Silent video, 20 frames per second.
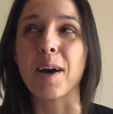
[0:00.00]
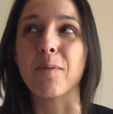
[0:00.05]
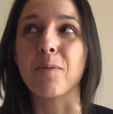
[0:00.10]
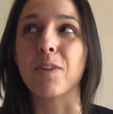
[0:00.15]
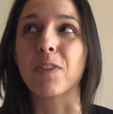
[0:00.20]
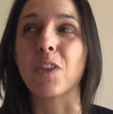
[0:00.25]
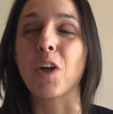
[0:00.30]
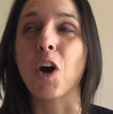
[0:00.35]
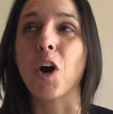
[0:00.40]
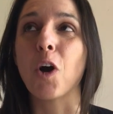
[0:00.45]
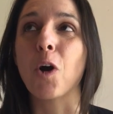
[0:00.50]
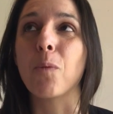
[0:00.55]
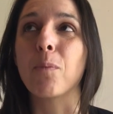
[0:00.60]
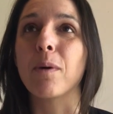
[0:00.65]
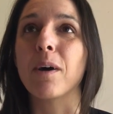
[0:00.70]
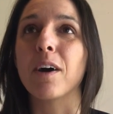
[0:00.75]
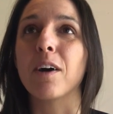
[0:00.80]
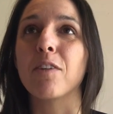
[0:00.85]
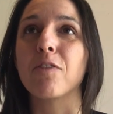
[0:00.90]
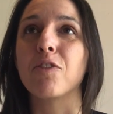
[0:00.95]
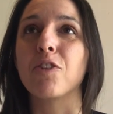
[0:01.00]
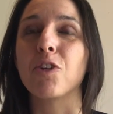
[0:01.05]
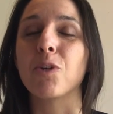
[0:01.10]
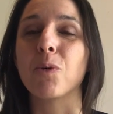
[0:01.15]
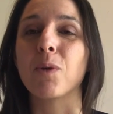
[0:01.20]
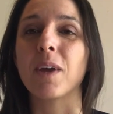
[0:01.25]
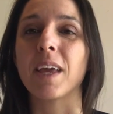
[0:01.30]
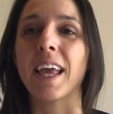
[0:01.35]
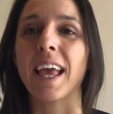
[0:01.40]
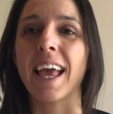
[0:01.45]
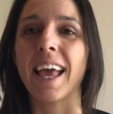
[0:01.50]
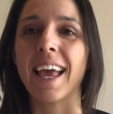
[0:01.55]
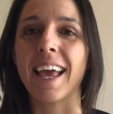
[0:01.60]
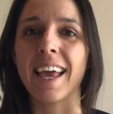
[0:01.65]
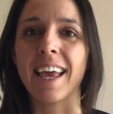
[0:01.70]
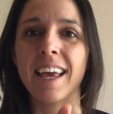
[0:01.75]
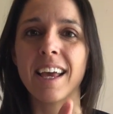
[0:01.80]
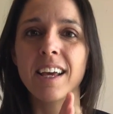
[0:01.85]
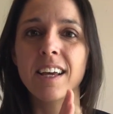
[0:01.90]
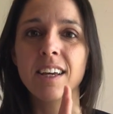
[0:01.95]
with the hope of doing
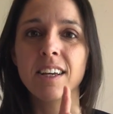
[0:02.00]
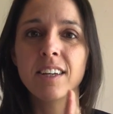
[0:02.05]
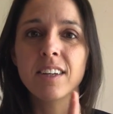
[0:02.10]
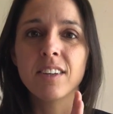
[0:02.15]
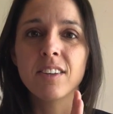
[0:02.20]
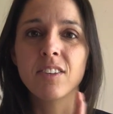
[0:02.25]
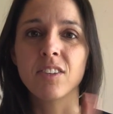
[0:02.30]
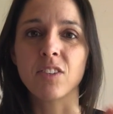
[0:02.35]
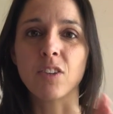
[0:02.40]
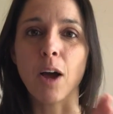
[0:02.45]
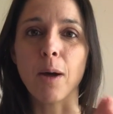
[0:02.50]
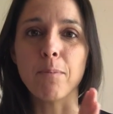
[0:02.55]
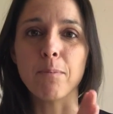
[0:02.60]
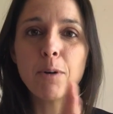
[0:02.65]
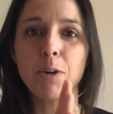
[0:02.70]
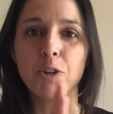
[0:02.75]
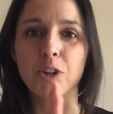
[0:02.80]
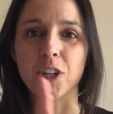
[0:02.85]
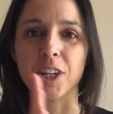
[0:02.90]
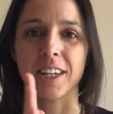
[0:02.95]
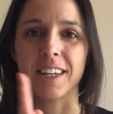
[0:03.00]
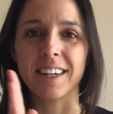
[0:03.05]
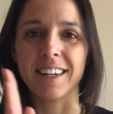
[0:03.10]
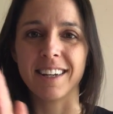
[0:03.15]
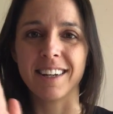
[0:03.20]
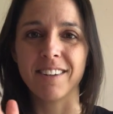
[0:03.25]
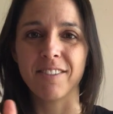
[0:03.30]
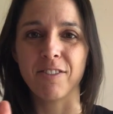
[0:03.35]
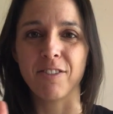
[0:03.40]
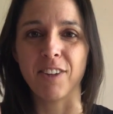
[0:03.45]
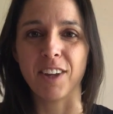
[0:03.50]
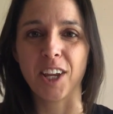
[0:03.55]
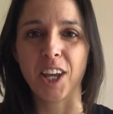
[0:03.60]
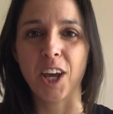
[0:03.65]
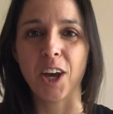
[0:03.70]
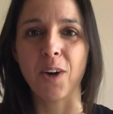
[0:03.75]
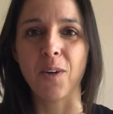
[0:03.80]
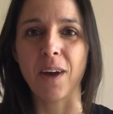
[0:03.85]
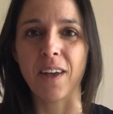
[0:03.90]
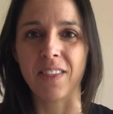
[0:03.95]
a stop motion
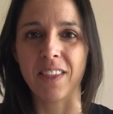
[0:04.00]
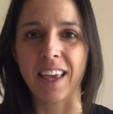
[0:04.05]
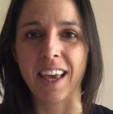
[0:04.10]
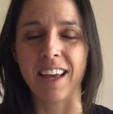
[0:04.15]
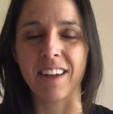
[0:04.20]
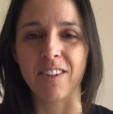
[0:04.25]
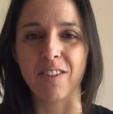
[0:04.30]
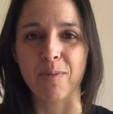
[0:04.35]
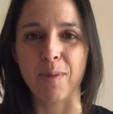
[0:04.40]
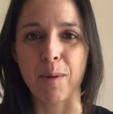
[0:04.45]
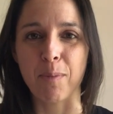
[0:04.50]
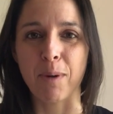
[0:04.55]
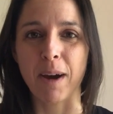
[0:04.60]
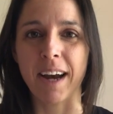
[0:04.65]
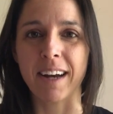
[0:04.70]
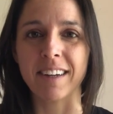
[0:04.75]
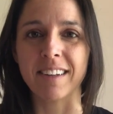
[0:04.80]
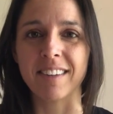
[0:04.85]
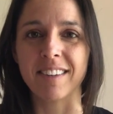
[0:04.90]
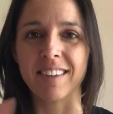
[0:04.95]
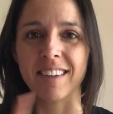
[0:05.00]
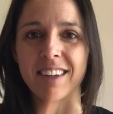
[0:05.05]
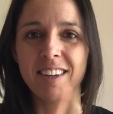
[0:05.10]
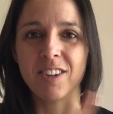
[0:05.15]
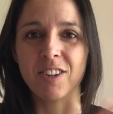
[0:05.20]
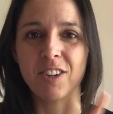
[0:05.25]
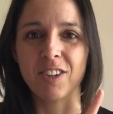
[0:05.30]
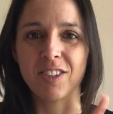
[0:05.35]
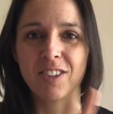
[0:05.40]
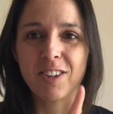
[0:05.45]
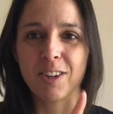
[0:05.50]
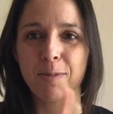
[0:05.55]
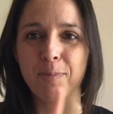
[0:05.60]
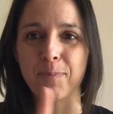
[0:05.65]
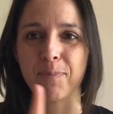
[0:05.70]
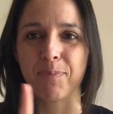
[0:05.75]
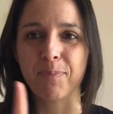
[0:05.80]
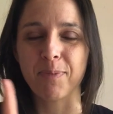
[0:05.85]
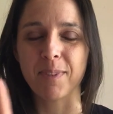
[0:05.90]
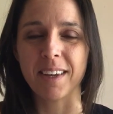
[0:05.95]
video at the end of my pregnancy, just,
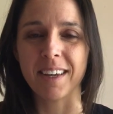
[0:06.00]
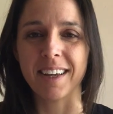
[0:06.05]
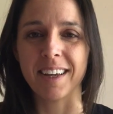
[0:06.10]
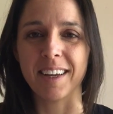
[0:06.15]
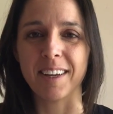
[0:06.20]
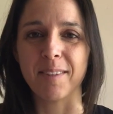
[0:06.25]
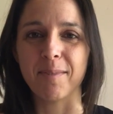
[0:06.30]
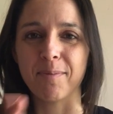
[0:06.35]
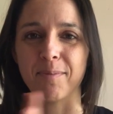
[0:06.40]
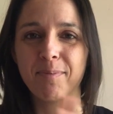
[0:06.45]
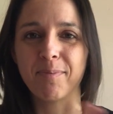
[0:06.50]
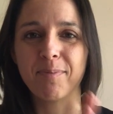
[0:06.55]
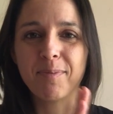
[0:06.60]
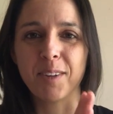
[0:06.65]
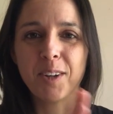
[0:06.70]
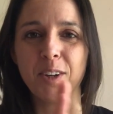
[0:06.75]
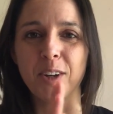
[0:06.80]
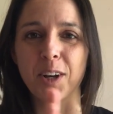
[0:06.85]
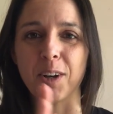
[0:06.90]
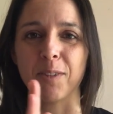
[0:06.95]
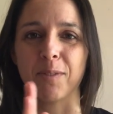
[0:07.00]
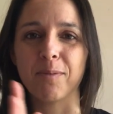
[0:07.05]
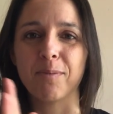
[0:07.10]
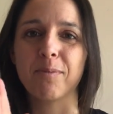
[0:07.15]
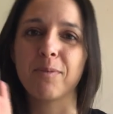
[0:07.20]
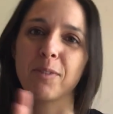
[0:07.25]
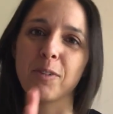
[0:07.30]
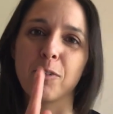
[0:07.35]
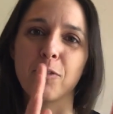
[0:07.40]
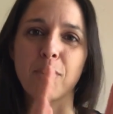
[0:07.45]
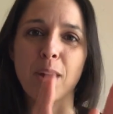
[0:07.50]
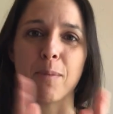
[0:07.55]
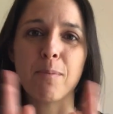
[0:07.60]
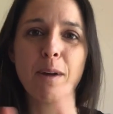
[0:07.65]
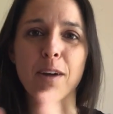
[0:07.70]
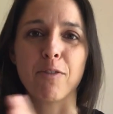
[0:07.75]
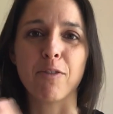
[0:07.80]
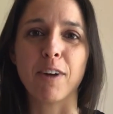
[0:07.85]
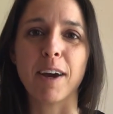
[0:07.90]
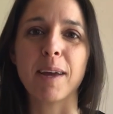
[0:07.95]
you know, frame
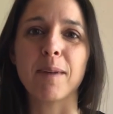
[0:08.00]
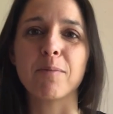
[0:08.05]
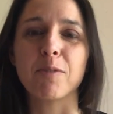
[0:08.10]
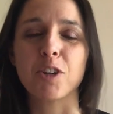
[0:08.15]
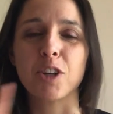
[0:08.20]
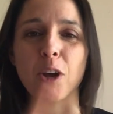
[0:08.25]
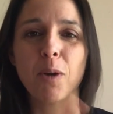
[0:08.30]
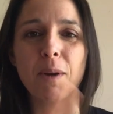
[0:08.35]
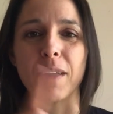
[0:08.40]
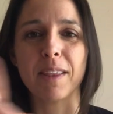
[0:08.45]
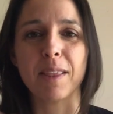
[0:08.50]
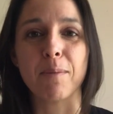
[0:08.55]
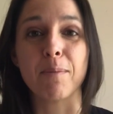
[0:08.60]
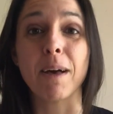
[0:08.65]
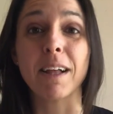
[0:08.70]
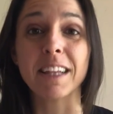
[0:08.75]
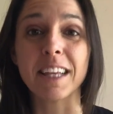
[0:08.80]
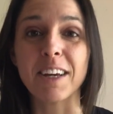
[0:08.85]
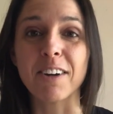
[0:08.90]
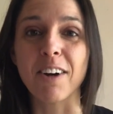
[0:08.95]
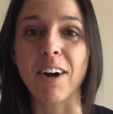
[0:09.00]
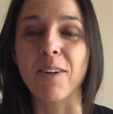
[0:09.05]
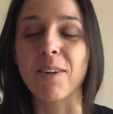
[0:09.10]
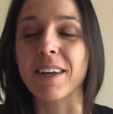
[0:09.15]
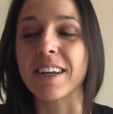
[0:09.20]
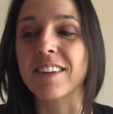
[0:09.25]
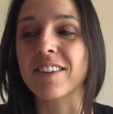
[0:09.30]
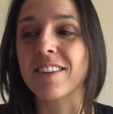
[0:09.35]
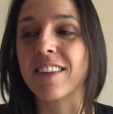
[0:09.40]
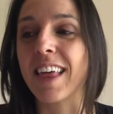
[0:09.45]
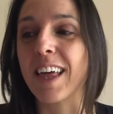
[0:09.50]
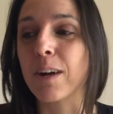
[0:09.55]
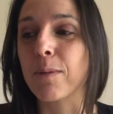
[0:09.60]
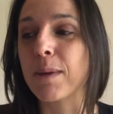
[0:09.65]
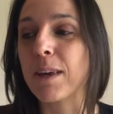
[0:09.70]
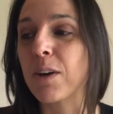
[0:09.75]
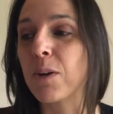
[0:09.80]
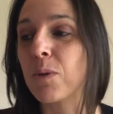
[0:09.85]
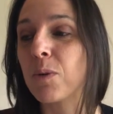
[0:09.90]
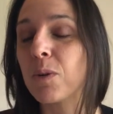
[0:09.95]
by frame showing the belly growing, so that'll
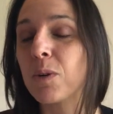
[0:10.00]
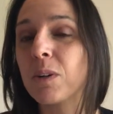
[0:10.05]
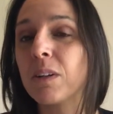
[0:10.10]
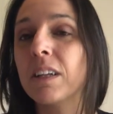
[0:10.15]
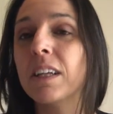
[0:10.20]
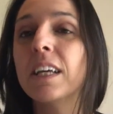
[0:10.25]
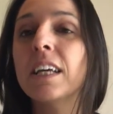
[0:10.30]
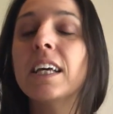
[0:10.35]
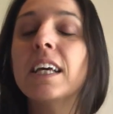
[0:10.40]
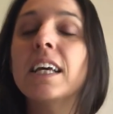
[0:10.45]
be cool.